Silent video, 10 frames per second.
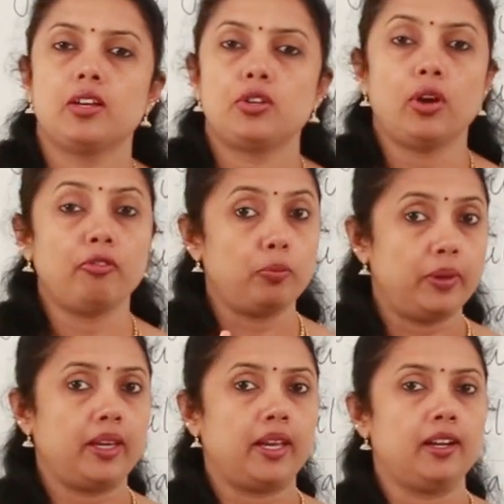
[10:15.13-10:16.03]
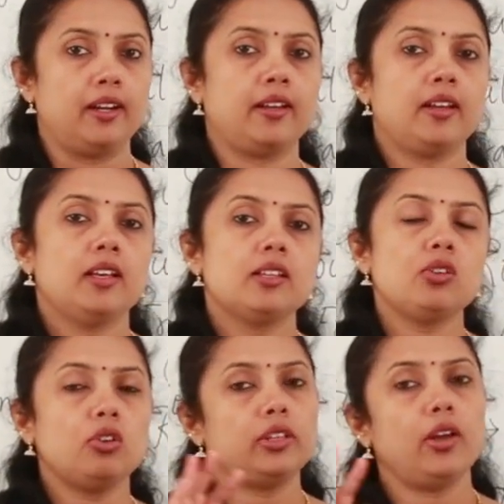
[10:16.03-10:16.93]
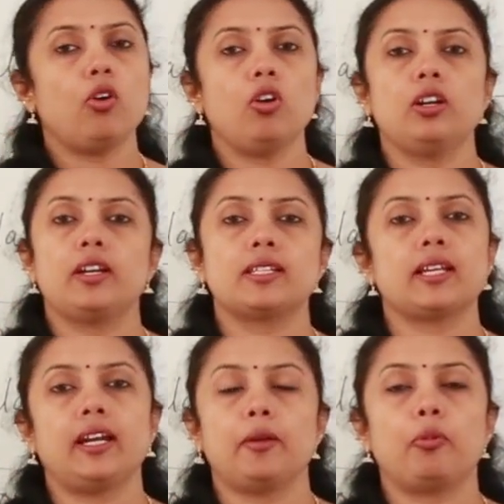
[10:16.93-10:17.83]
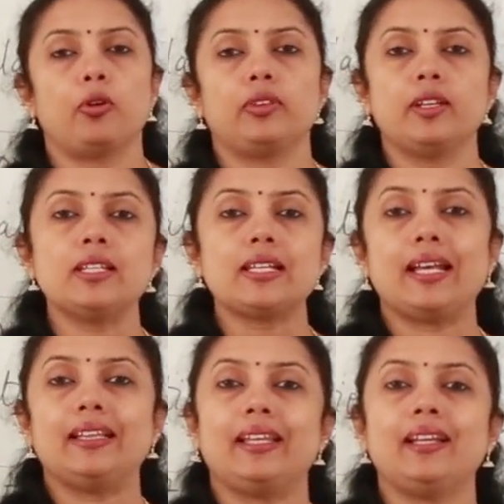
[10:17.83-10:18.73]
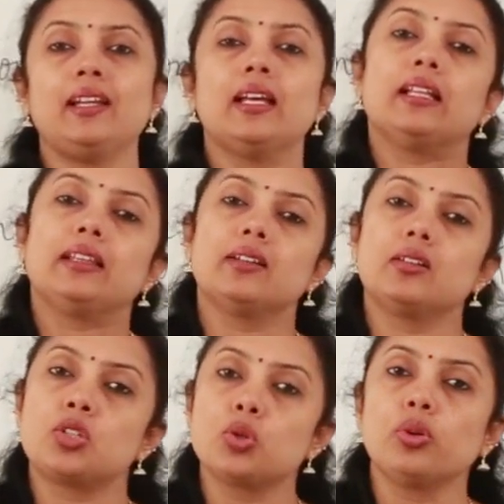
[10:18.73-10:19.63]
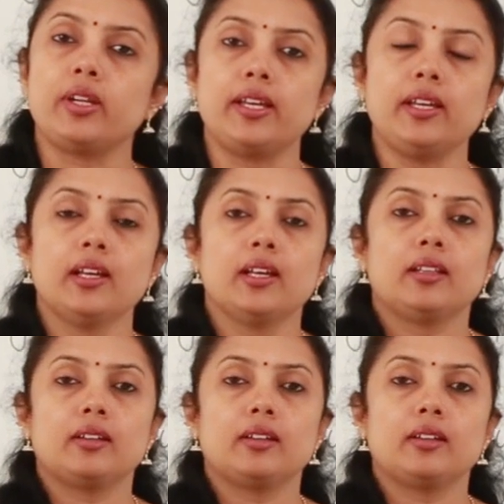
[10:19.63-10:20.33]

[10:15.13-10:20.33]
You have to be killed. So they all decide upon this and then the jury,